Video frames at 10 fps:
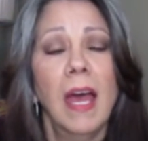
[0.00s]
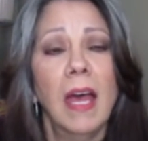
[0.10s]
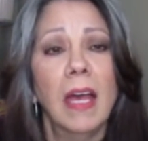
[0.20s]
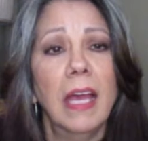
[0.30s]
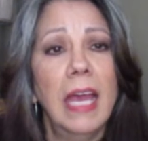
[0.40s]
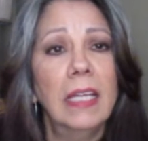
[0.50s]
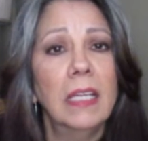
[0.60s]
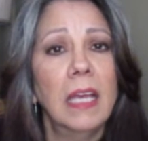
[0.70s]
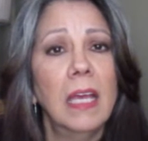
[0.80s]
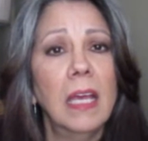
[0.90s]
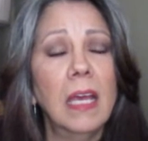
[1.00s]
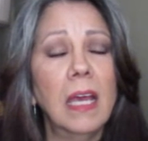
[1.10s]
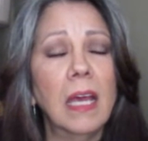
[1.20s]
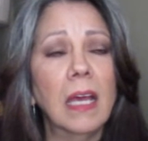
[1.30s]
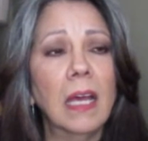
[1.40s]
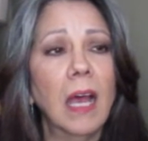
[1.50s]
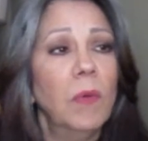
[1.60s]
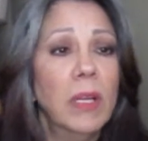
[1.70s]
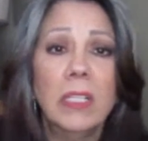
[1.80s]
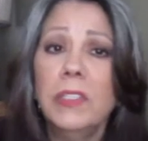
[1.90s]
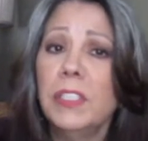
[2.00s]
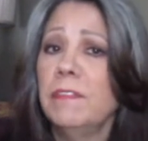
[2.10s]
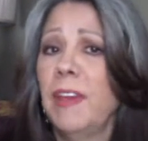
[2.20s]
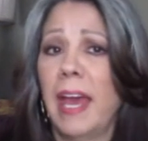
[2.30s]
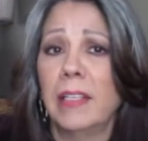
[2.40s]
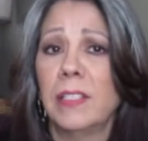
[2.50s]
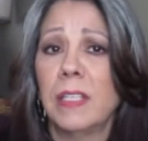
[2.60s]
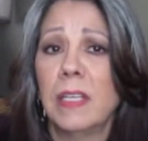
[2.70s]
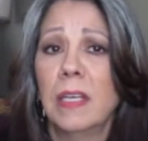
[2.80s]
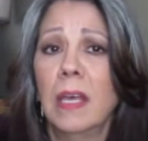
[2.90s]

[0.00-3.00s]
I want to lose it fast.